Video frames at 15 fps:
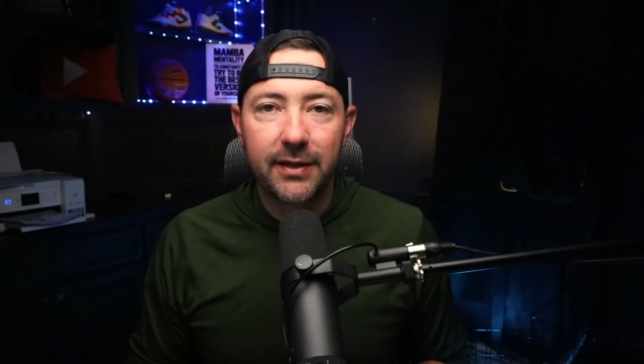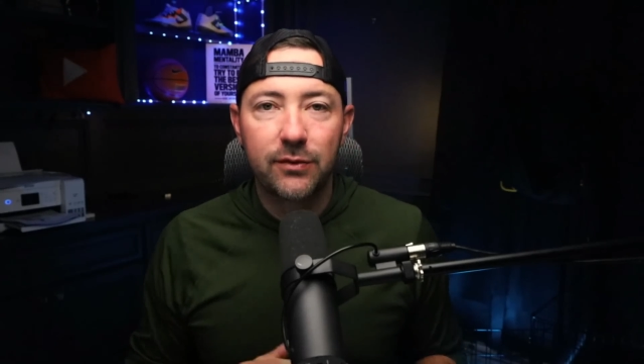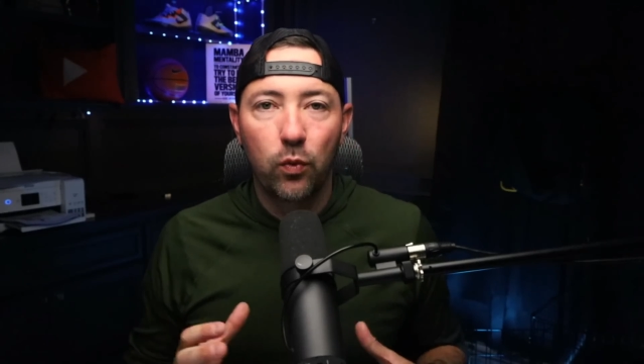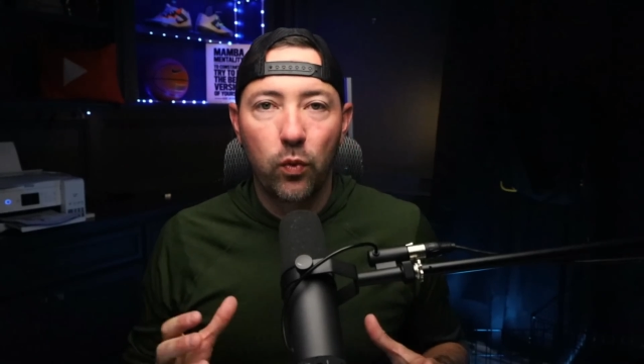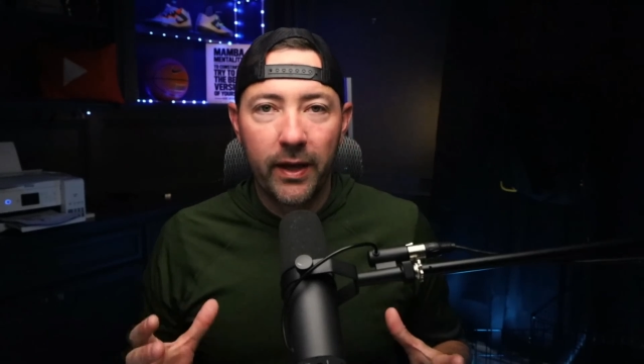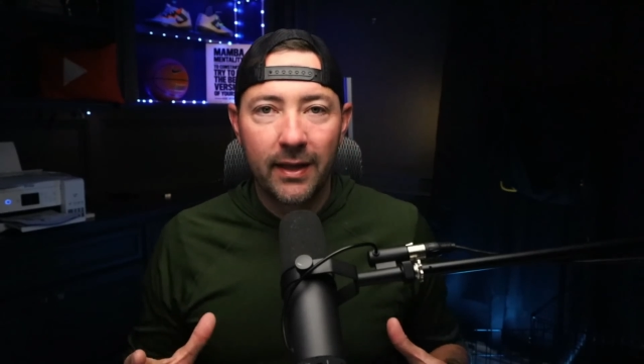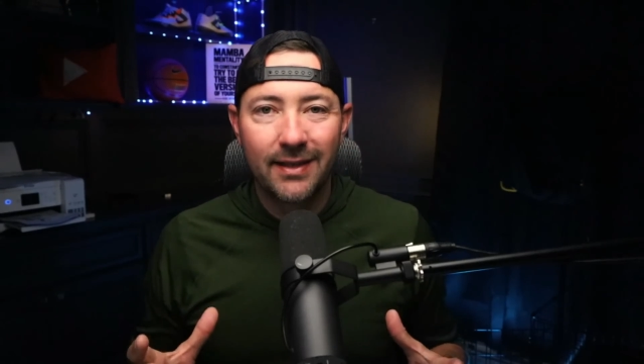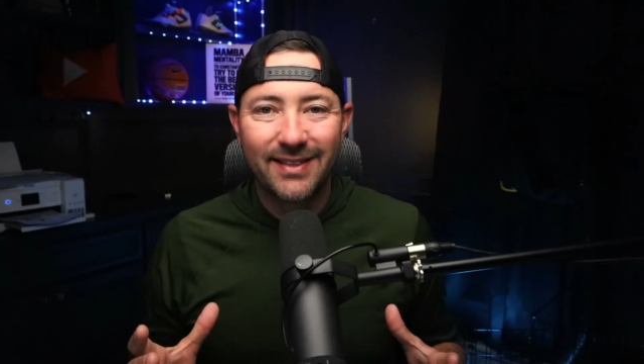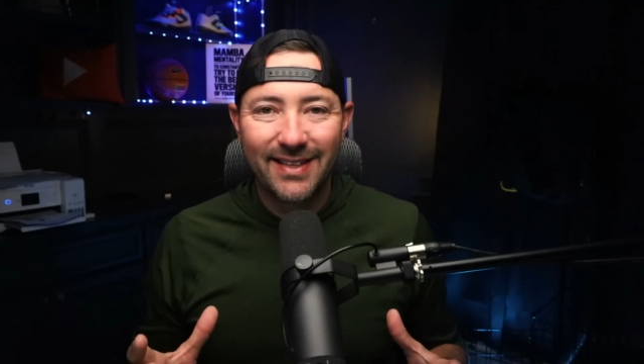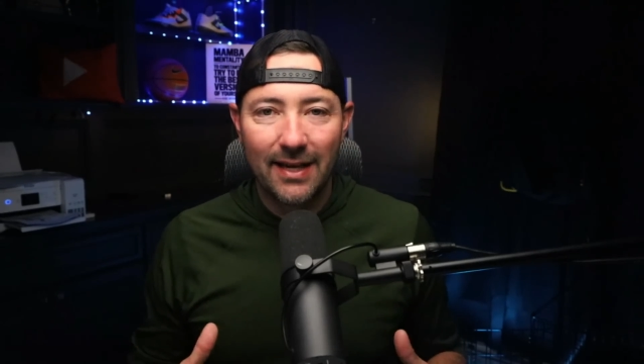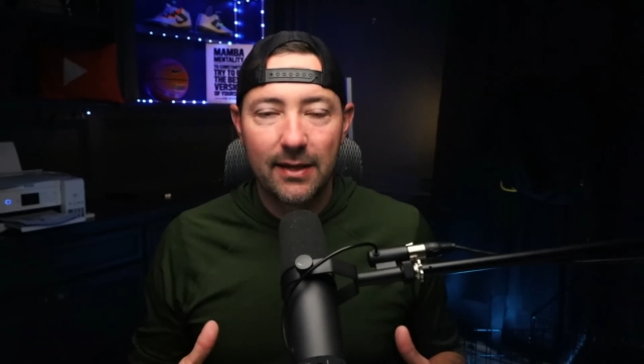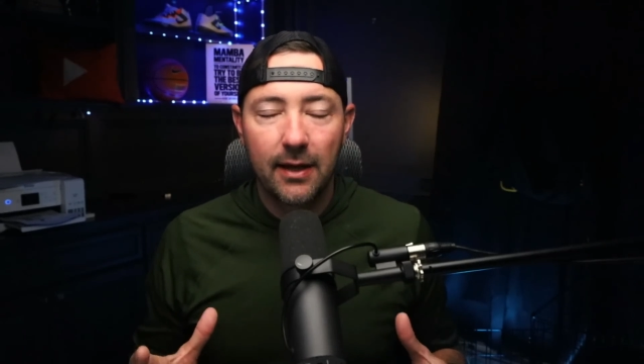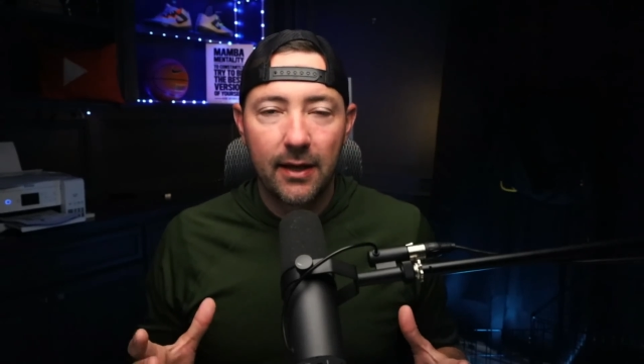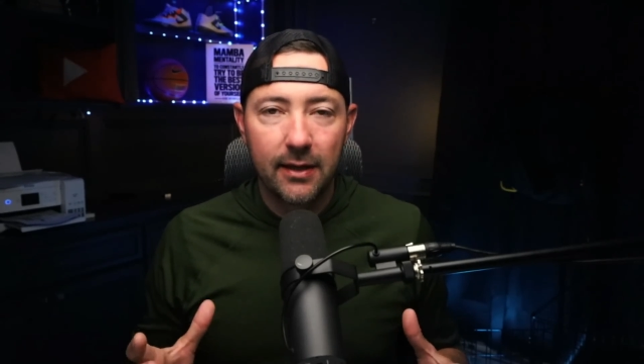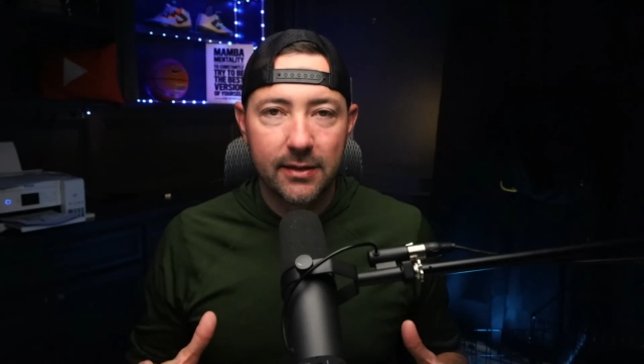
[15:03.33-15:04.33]
wing
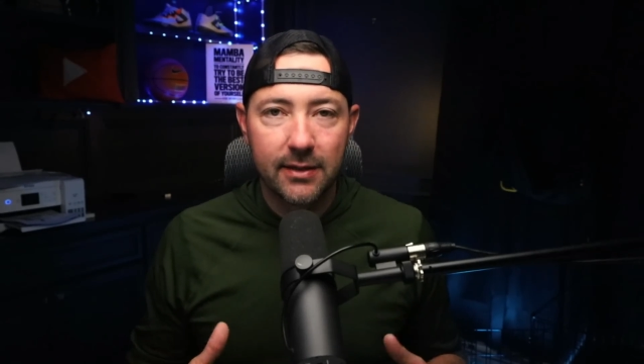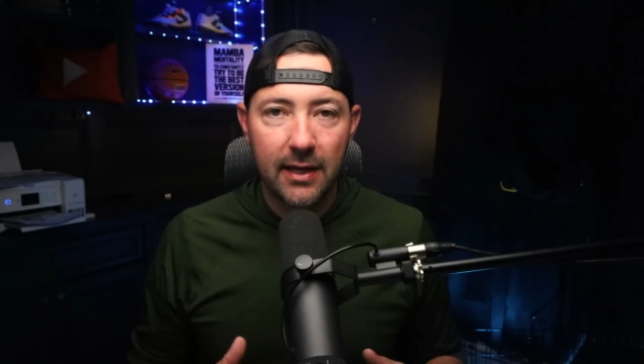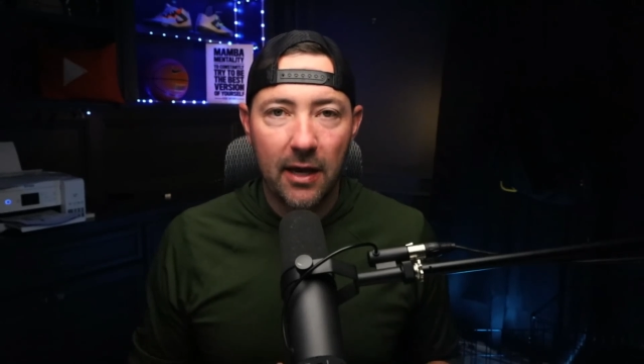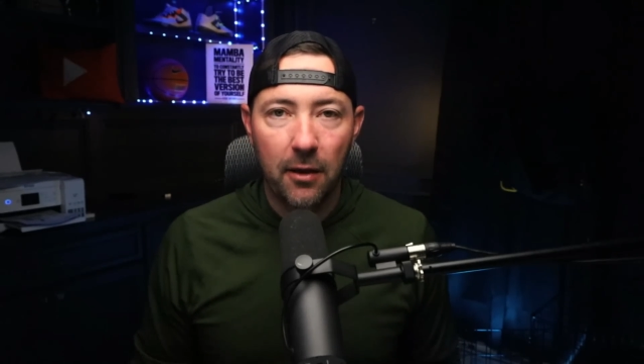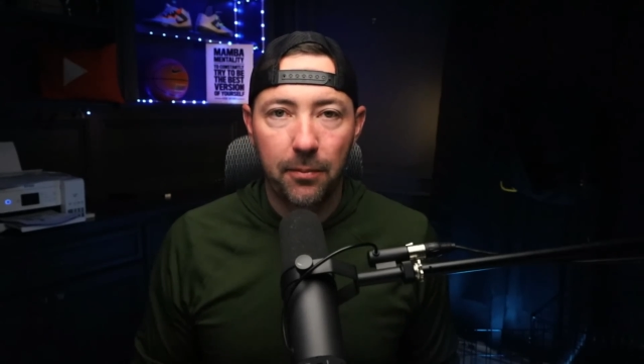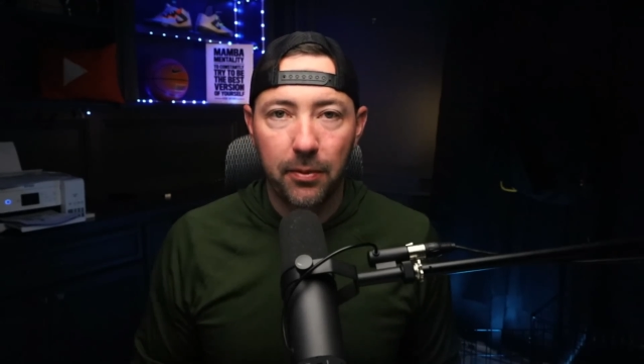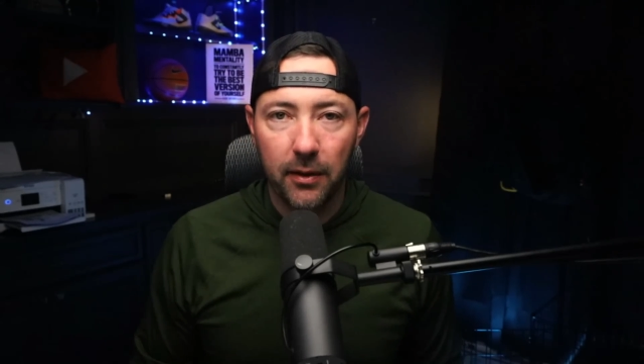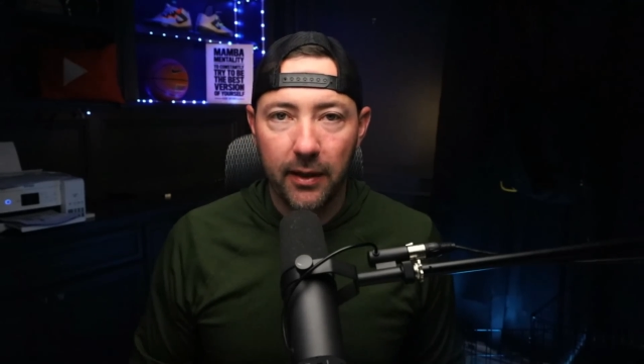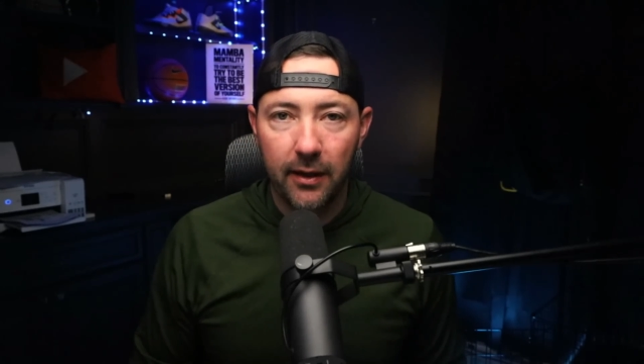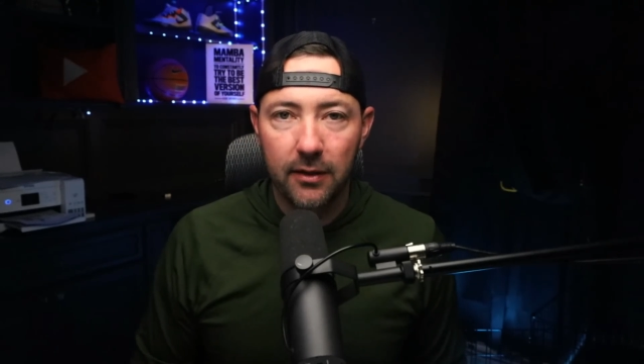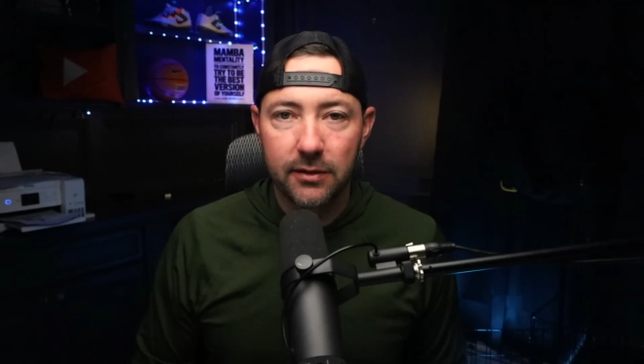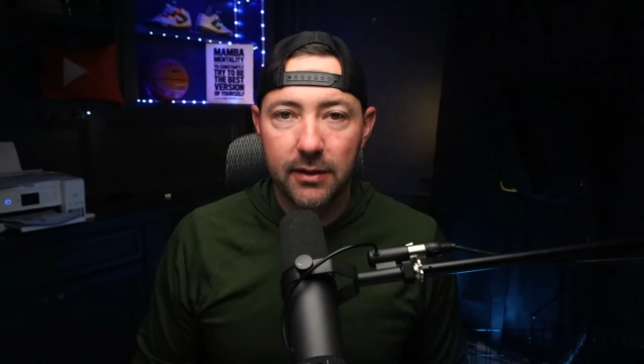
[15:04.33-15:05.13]
uh, style players,